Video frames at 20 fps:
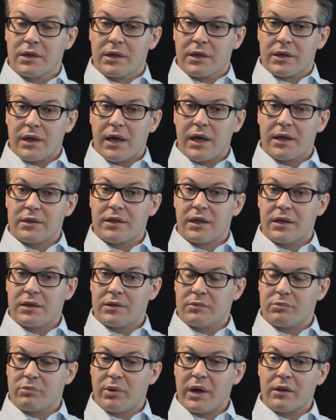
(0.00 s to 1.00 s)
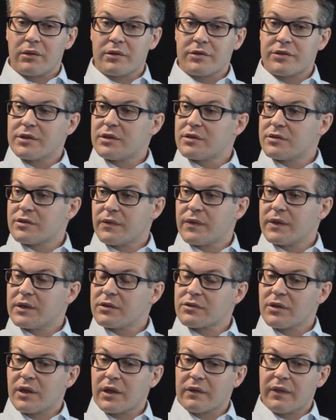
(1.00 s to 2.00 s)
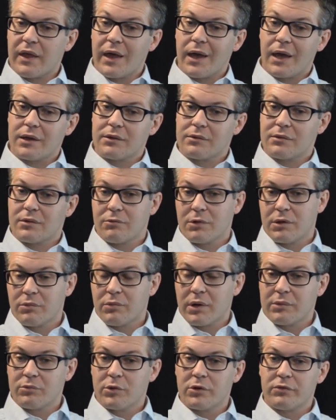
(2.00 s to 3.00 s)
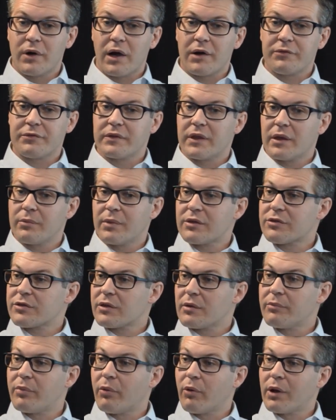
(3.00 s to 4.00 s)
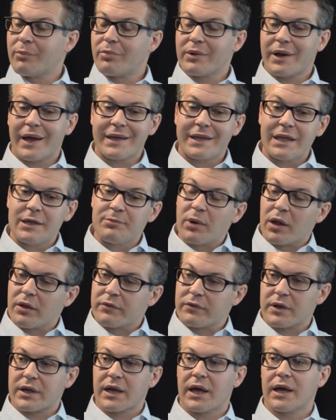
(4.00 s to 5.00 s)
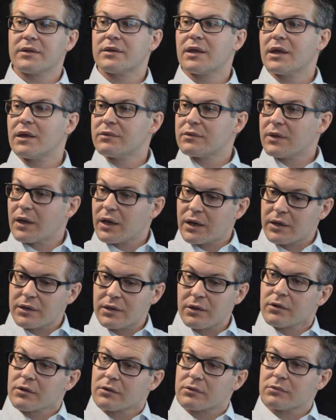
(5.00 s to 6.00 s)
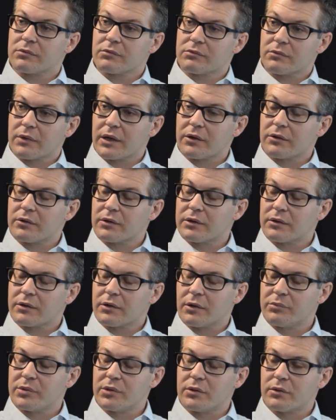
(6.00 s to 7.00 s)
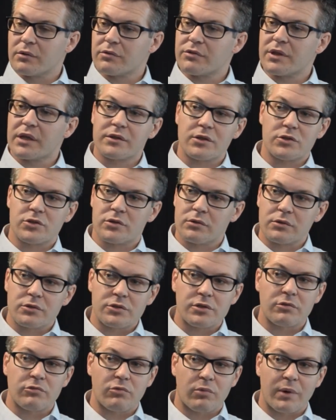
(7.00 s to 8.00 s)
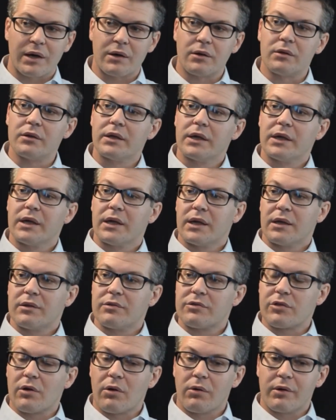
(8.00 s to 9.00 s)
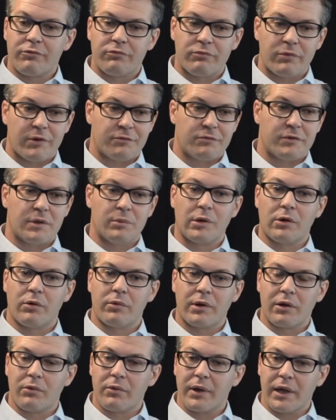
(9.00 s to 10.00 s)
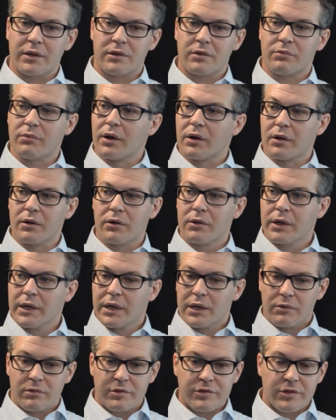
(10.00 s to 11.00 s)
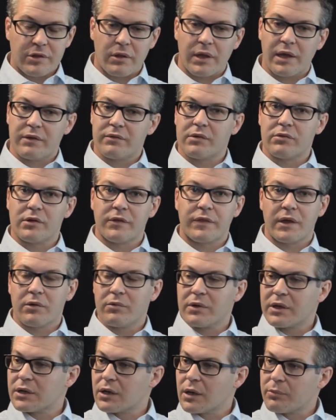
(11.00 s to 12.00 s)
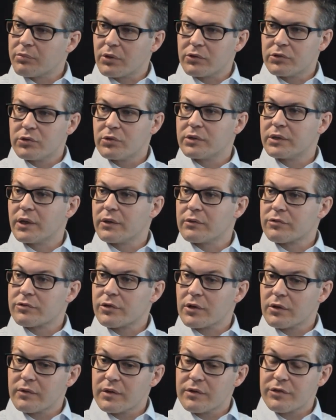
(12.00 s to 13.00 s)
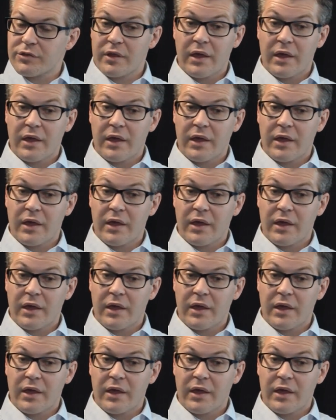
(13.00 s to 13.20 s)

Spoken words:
content policies and things like that. We might move off of them at some point, but I keep all of our content on our computers at the church as well. Okay. And so if Vimeo went away tomorrow, we still have everything we can upload to another service